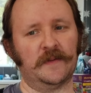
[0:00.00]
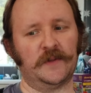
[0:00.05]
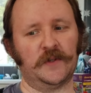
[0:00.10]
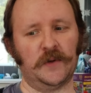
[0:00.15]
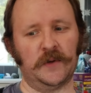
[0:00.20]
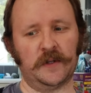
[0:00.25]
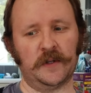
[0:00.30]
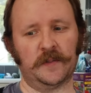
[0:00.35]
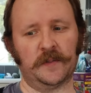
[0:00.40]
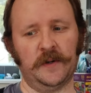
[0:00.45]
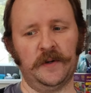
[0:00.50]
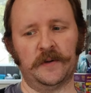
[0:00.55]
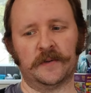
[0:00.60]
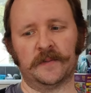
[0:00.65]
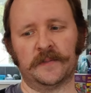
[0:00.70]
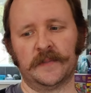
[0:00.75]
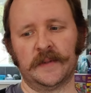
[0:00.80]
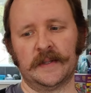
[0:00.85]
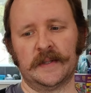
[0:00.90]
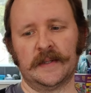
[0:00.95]
of Chewing the Brew.
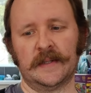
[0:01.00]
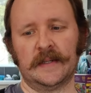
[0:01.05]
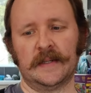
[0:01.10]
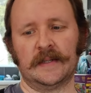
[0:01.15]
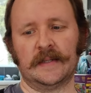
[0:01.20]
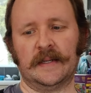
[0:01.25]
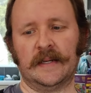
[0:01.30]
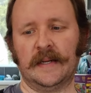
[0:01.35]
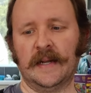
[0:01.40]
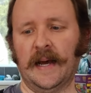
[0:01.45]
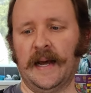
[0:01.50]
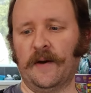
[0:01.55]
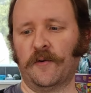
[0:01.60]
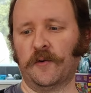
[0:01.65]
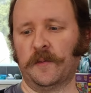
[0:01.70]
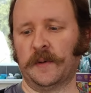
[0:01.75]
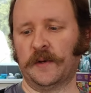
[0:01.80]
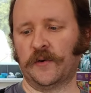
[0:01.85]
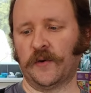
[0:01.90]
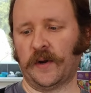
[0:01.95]
Today I
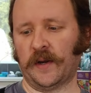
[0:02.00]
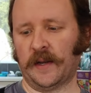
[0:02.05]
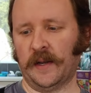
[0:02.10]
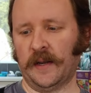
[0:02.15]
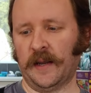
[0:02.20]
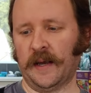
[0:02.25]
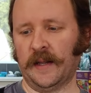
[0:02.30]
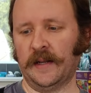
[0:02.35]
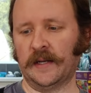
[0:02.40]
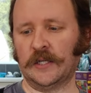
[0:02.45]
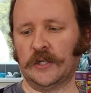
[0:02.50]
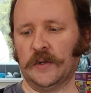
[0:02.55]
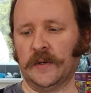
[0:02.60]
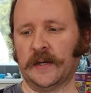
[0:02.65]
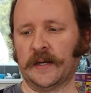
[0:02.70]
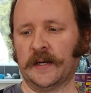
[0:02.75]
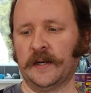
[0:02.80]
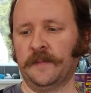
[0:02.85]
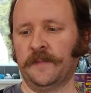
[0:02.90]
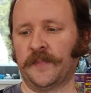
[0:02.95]
will be drinking and
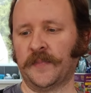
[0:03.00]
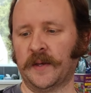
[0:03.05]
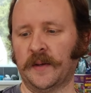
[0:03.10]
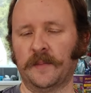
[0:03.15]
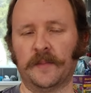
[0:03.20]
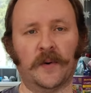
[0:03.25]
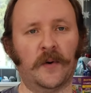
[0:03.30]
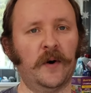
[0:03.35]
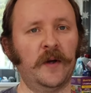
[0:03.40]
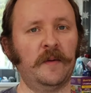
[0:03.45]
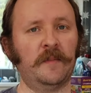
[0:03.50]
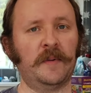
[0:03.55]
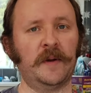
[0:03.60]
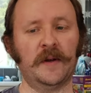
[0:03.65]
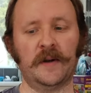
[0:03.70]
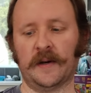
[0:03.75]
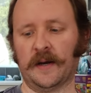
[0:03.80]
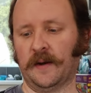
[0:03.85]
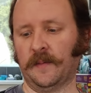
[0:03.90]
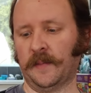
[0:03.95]
enjoying the Buoy
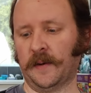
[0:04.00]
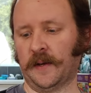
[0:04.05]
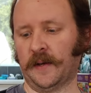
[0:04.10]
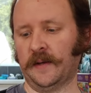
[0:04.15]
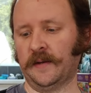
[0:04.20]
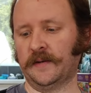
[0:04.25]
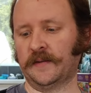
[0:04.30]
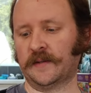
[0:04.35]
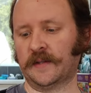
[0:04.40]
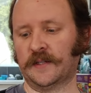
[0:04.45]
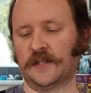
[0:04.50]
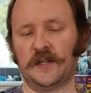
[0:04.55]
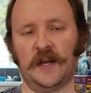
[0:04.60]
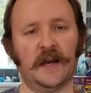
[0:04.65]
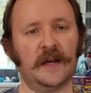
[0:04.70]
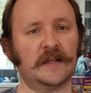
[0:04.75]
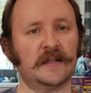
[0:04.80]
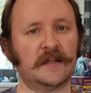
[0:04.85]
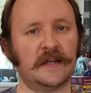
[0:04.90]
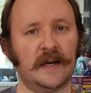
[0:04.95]
Beer Company's
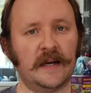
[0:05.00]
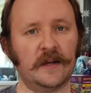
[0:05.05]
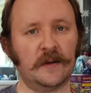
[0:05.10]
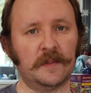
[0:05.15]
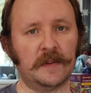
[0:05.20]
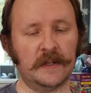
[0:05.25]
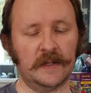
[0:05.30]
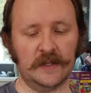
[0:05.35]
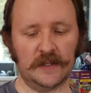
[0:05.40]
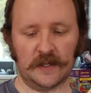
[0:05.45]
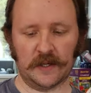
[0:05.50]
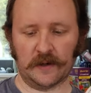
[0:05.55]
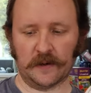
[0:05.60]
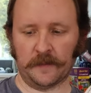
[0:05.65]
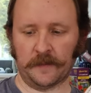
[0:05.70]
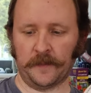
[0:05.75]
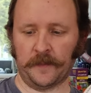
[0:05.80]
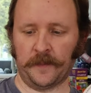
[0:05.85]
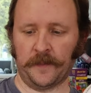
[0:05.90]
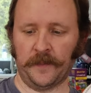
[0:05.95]
Czech-style Pilsner.
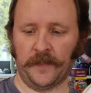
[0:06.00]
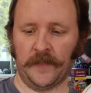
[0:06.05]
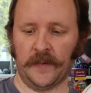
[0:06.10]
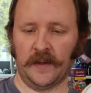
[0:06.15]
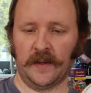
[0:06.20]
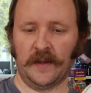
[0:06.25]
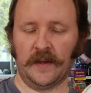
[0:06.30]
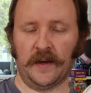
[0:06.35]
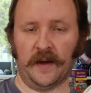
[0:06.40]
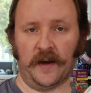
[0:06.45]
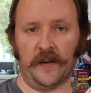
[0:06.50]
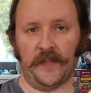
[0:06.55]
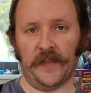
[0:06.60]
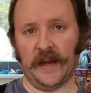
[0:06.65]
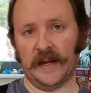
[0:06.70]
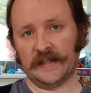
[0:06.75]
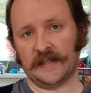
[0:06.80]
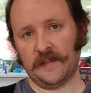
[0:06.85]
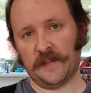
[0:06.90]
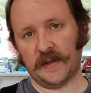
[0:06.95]

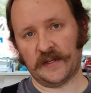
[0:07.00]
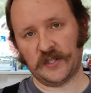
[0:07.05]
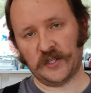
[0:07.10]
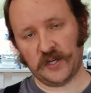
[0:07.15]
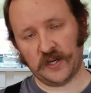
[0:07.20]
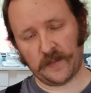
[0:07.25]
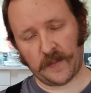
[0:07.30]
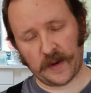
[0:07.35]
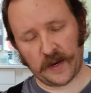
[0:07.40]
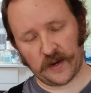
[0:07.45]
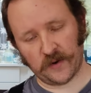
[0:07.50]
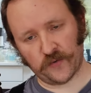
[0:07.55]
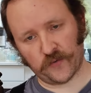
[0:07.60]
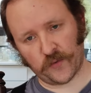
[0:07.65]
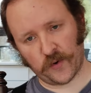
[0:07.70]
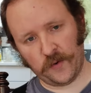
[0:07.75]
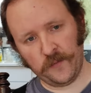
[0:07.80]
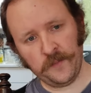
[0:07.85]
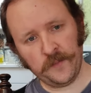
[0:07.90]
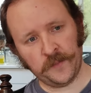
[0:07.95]
As I mentioned in my
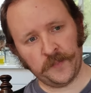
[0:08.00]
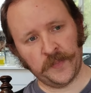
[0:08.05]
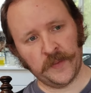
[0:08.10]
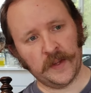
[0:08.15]
intro,